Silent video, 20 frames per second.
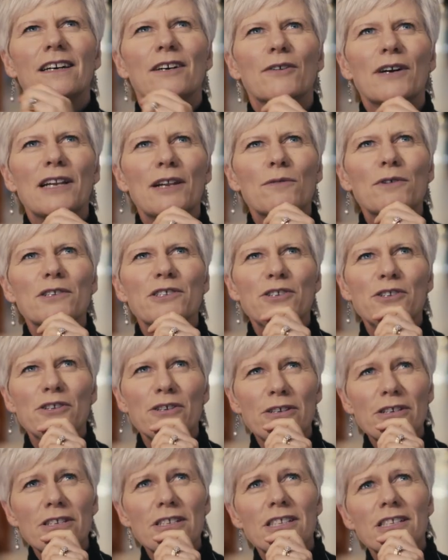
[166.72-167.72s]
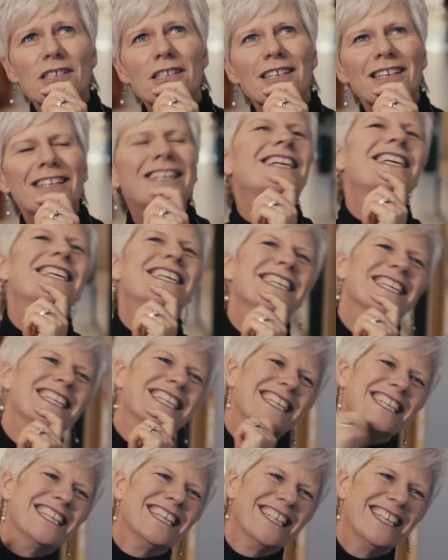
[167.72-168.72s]
Well, I was a nurse.
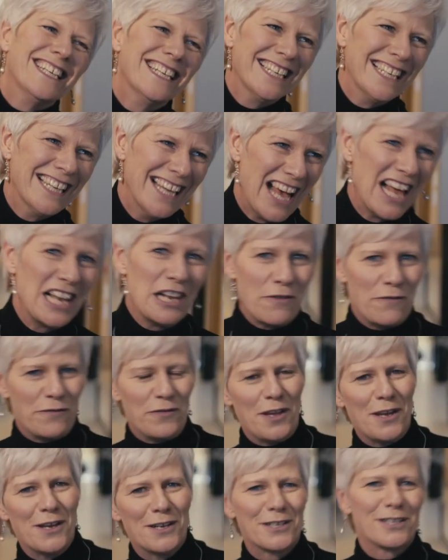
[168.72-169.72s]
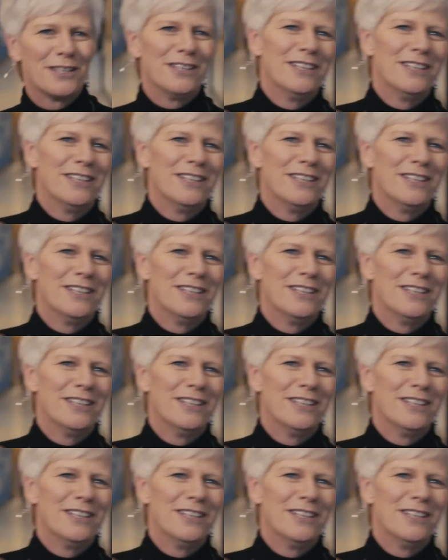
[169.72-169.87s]
I left that.